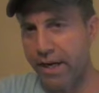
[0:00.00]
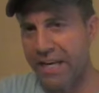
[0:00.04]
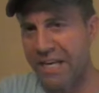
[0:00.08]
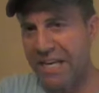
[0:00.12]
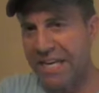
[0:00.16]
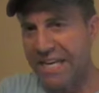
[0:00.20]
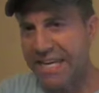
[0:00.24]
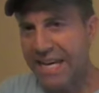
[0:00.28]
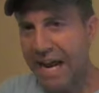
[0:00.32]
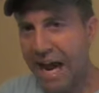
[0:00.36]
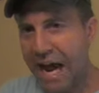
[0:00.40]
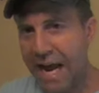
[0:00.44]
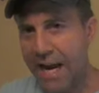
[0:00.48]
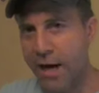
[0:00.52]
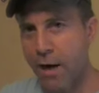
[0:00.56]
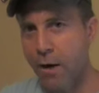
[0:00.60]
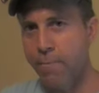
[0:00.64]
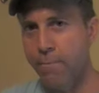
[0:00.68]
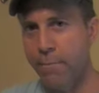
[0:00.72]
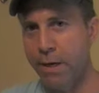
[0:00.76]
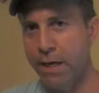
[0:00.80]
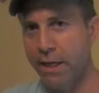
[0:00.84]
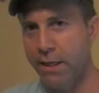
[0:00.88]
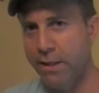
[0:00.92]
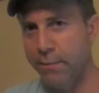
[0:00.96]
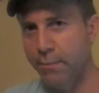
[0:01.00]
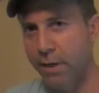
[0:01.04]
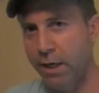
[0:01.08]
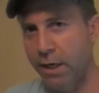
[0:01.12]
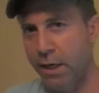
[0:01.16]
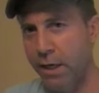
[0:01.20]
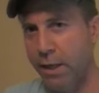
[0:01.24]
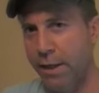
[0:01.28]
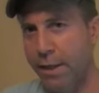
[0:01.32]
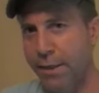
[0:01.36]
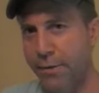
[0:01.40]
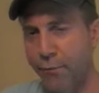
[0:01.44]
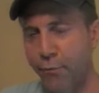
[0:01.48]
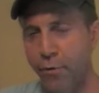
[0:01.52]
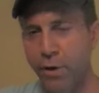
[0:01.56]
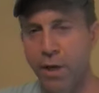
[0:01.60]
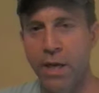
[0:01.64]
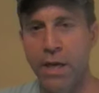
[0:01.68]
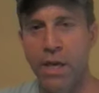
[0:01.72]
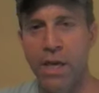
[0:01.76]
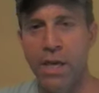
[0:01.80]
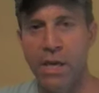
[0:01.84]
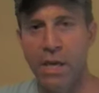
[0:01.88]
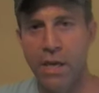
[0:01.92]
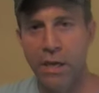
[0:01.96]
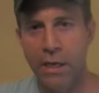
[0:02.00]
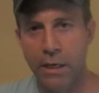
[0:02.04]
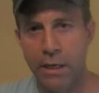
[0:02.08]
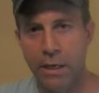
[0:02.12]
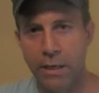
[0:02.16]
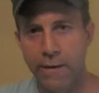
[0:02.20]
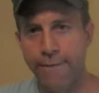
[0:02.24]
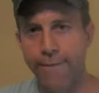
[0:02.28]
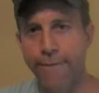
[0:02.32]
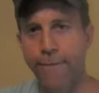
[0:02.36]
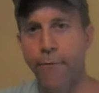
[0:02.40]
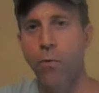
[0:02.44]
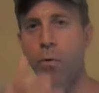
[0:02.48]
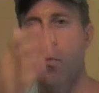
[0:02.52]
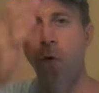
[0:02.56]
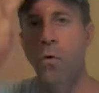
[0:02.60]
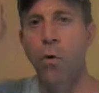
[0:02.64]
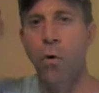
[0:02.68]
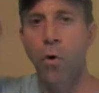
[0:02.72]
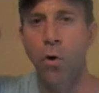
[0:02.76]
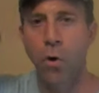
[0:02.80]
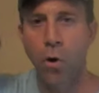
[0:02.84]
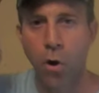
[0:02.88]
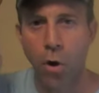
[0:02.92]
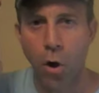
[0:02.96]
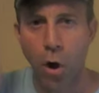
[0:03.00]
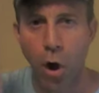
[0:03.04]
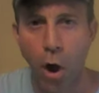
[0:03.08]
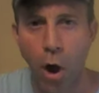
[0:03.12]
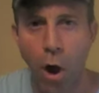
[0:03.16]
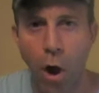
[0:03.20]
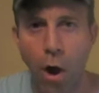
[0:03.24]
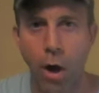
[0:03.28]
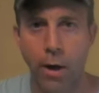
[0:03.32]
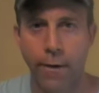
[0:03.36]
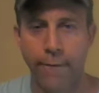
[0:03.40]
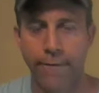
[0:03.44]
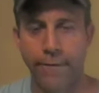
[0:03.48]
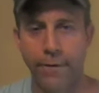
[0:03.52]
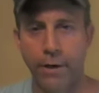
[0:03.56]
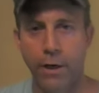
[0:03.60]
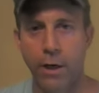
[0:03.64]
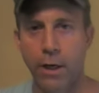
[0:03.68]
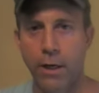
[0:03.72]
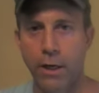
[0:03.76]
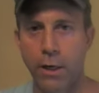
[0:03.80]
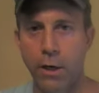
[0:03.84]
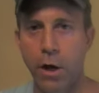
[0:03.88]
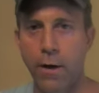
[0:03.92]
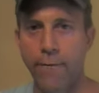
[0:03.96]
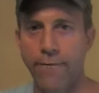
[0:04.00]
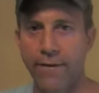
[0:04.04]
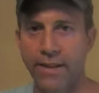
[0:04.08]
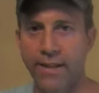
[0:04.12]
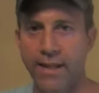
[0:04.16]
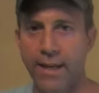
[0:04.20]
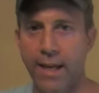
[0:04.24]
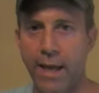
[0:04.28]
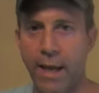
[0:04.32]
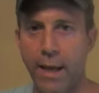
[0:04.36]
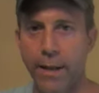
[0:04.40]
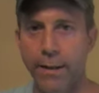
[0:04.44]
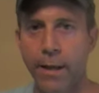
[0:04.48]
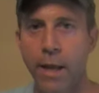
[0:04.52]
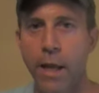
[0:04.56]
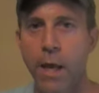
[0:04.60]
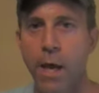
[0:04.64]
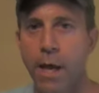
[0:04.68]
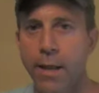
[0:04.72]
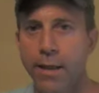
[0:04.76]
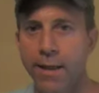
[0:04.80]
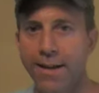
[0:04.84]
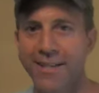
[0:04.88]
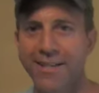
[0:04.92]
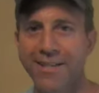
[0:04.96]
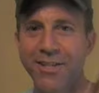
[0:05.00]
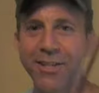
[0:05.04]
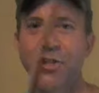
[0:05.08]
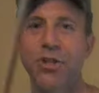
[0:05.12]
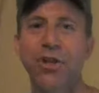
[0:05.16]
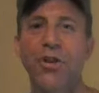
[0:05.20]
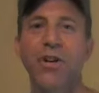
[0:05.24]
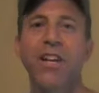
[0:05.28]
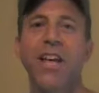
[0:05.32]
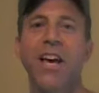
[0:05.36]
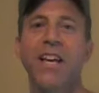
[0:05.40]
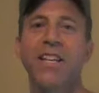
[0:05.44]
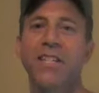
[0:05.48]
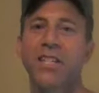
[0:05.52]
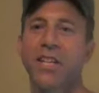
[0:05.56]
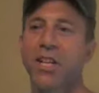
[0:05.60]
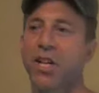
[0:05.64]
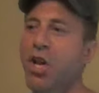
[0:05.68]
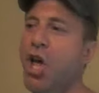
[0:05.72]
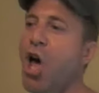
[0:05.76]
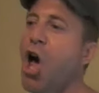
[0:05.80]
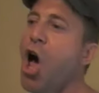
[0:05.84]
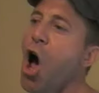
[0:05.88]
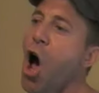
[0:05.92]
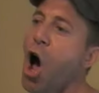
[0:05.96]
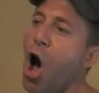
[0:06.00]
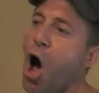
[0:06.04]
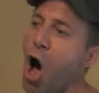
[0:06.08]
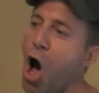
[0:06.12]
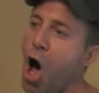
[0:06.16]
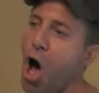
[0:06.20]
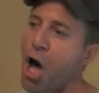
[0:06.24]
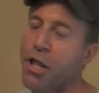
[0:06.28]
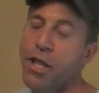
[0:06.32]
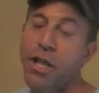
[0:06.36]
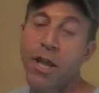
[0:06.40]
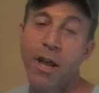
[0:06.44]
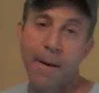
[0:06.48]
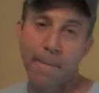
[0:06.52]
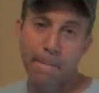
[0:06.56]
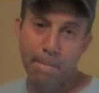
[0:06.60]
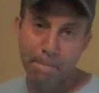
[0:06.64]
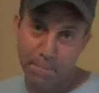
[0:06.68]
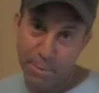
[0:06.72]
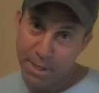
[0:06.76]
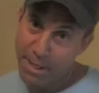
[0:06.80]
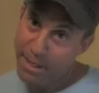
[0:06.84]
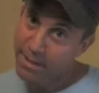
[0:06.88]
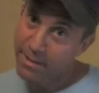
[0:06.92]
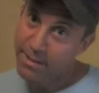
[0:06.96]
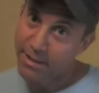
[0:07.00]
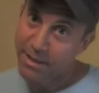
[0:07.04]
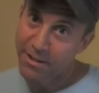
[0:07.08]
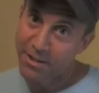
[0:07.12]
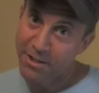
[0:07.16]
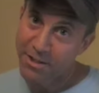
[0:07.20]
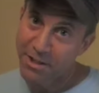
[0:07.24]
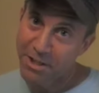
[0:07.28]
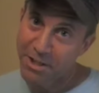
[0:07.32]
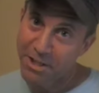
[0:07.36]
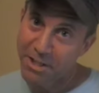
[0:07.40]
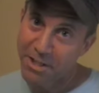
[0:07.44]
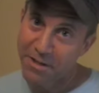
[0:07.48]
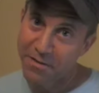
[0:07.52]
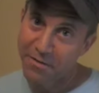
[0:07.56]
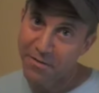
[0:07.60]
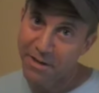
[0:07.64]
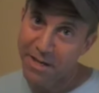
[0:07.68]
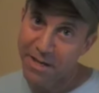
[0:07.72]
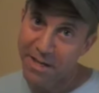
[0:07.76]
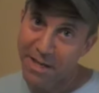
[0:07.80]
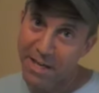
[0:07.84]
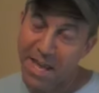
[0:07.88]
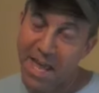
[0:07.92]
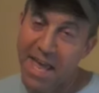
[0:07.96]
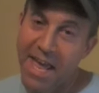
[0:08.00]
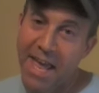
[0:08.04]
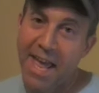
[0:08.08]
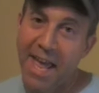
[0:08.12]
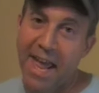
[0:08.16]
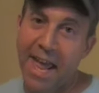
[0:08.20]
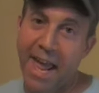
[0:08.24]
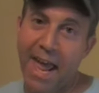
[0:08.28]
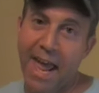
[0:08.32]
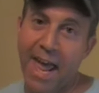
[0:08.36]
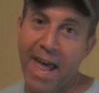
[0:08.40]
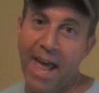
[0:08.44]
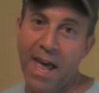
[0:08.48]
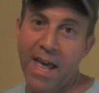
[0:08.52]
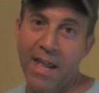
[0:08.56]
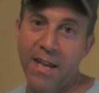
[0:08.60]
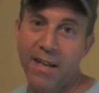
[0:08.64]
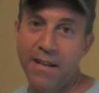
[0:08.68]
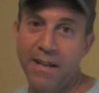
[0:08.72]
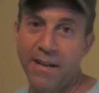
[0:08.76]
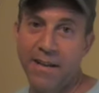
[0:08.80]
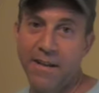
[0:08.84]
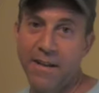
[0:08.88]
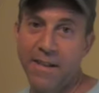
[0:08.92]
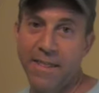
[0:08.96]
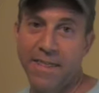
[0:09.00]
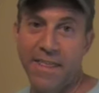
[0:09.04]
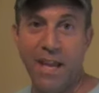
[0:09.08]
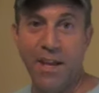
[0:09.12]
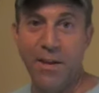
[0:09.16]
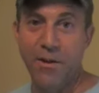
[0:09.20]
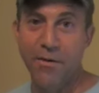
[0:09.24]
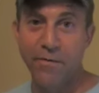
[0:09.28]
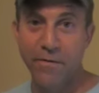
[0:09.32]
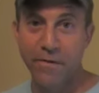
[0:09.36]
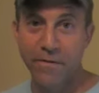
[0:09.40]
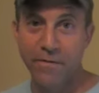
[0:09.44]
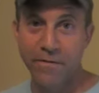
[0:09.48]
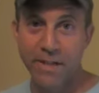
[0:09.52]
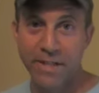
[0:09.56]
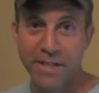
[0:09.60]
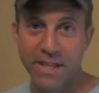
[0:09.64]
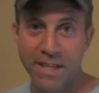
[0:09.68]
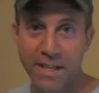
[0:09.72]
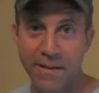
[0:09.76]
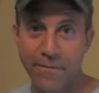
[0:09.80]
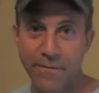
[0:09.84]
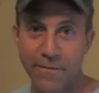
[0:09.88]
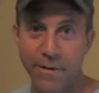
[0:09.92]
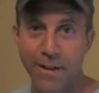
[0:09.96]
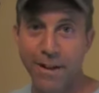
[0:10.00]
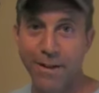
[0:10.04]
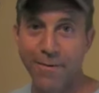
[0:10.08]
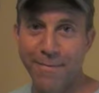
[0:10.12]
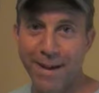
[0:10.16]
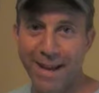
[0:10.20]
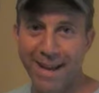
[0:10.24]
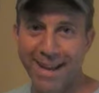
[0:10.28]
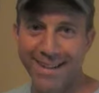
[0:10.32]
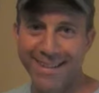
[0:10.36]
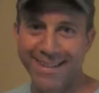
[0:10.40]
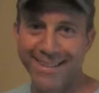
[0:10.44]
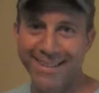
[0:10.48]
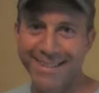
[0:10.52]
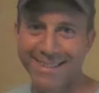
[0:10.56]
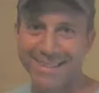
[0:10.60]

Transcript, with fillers: entire beats, meaning 3, 4, off. Cut it off at the end. Now this is your lesson on Piece on the G string, and thank you for visiting Fiddler Man.